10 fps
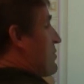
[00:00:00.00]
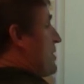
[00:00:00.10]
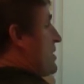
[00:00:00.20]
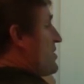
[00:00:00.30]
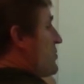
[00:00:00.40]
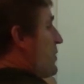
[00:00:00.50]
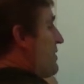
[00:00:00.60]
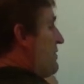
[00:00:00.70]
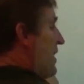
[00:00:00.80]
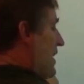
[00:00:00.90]
squared is
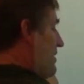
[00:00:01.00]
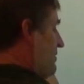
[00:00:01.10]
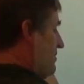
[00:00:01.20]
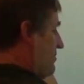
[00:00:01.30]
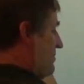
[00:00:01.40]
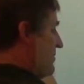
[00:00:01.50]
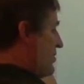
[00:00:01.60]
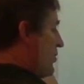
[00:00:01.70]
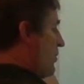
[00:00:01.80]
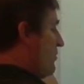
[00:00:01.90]
25.
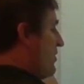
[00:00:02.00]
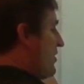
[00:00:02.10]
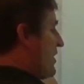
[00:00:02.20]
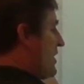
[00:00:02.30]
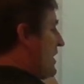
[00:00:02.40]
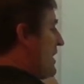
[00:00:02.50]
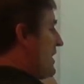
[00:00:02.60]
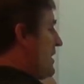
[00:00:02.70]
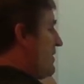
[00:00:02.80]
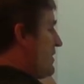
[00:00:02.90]
So hopefully you're getting the
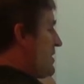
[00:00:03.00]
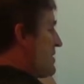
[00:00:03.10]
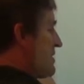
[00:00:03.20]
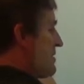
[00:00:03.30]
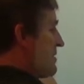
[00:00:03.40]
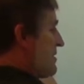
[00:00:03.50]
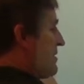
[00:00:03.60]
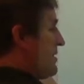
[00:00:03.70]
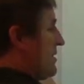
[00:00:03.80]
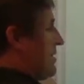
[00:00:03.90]
idea of this.
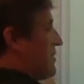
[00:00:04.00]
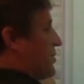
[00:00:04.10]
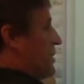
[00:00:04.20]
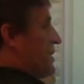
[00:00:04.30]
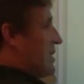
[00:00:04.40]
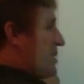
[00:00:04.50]
So this